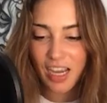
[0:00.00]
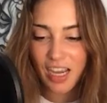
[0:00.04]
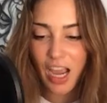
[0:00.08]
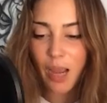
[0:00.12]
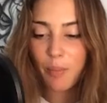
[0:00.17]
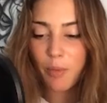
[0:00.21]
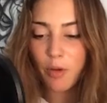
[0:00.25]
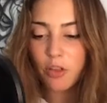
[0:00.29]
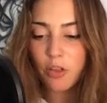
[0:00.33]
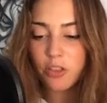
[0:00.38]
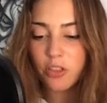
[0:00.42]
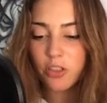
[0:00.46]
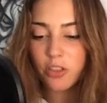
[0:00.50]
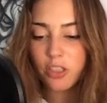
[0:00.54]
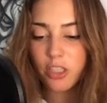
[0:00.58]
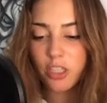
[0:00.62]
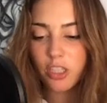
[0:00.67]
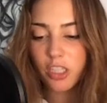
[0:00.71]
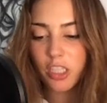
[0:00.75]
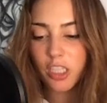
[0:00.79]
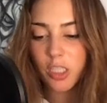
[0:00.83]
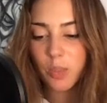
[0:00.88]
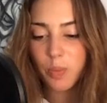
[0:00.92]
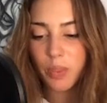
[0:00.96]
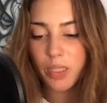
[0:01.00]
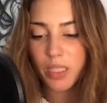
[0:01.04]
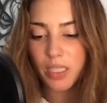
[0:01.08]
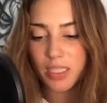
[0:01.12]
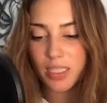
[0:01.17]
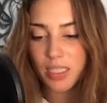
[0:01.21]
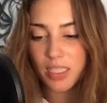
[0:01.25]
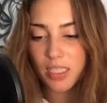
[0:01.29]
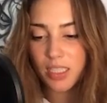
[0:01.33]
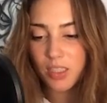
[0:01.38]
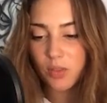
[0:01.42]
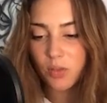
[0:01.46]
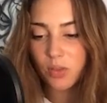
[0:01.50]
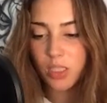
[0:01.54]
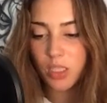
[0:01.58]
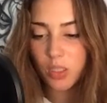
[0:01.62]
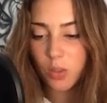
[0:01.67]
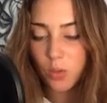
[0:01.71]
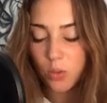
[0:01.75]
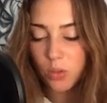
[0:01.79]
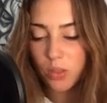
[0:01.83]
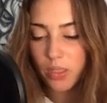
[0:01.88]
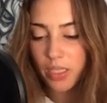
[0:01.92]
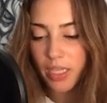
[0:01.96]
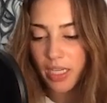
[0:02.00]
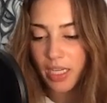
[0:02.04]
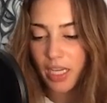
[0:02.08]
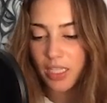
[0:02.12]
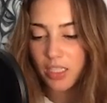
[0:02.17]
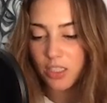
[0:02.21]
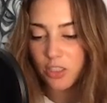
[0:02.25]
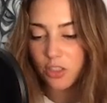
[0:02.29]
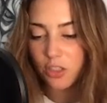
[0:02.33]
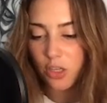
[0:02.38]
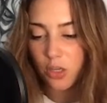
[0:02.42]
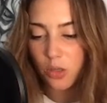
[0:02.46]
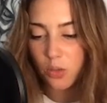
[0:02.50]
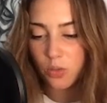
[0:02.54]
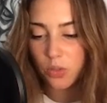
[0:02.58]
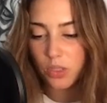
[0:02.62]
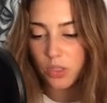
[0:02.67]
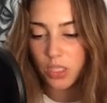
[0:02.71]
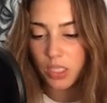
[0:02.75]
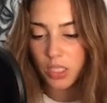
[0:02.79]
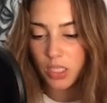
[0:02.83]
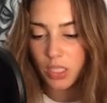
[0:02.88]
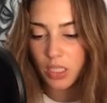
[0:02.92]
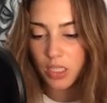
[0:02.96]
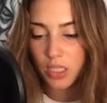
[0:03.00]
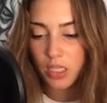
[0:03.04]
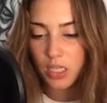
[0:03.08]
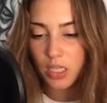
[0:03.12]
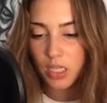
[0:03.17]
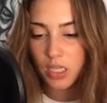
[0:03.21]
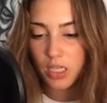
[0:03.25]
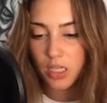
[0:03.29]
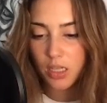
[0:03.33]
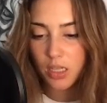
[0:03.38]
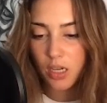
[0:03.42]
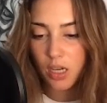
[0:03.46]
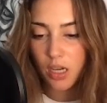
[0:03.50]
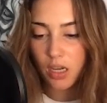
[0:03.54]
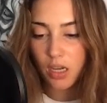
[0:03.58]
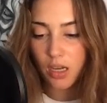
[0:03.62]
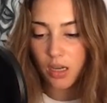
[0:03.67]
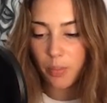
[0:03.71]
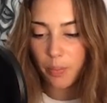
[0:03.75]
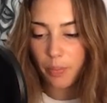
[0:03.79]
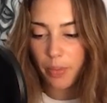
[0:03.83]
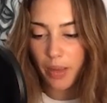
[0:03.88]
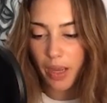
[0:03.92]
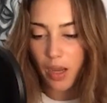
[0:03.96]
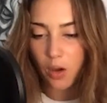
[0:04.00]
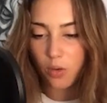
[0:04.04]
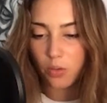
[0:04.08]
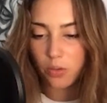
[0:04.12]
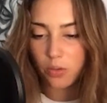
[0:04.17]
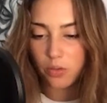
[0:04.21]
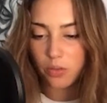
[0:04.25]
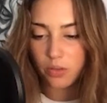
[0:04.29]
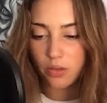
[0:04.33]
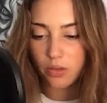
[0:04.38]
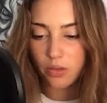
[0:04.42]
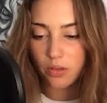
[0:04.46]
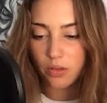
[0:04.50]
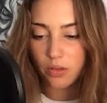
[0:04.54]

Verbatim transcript: I'm also curious because this is really cool. Like it has notes about